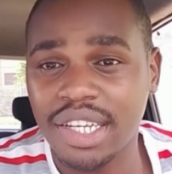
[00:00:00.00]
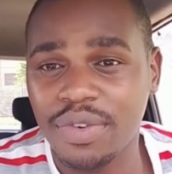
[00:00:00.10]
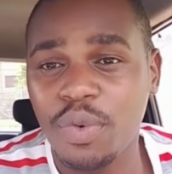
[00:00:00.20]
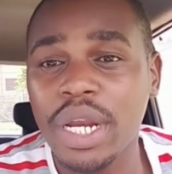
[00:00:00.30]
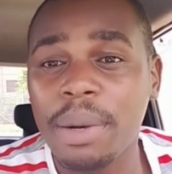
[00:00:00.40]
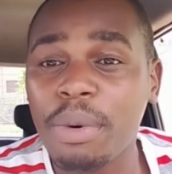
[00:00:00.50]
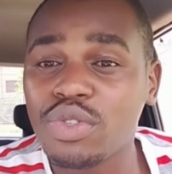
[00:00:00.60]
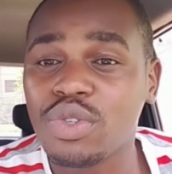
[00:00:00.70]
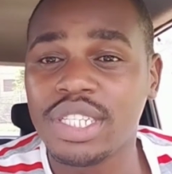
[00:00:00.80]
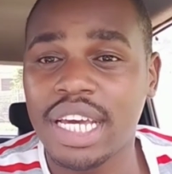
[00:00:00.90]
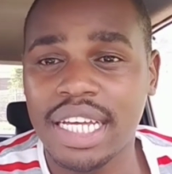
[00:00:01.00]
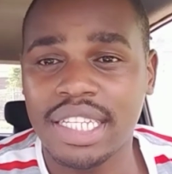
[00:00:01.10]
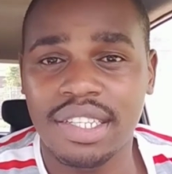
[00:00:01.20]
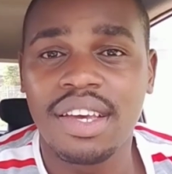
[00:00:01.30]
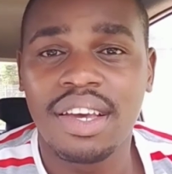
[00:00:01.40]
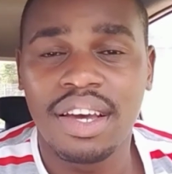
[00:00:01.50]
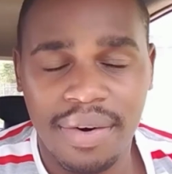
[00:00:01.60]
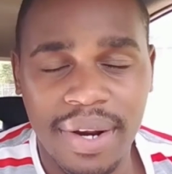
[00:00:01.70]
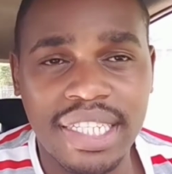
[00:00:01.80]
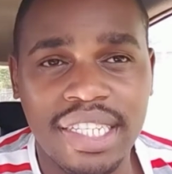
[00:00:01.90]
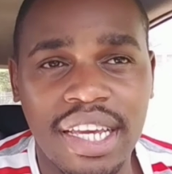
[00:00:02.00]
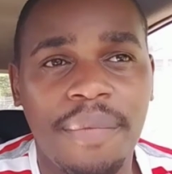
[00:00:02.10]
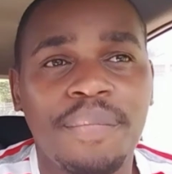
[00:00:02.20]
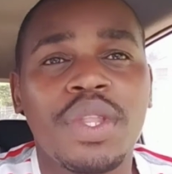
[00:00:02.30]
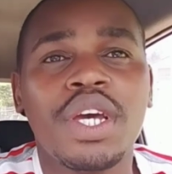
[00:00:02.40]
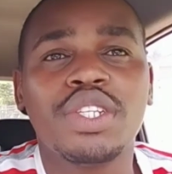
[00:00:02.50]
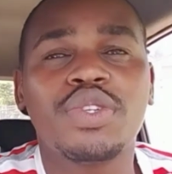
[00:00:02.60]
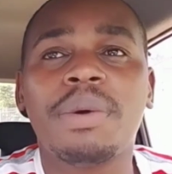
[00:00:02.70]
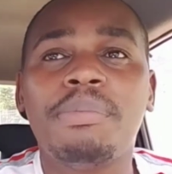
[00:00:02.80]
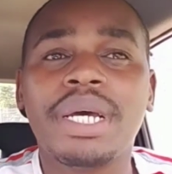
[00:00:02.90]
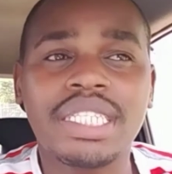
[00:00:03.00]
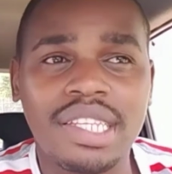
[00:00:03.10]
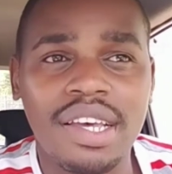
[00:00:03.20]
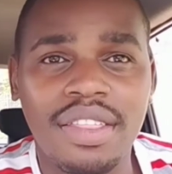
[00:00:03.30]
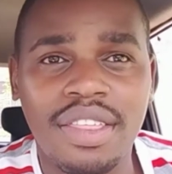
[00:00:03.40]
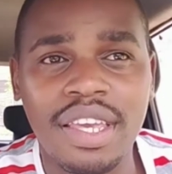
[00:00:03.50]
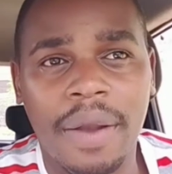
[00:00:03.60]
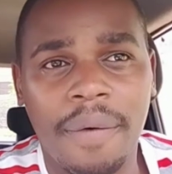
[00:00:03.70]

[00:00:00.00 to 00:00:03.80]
we are about to discuss right here. So the best thing,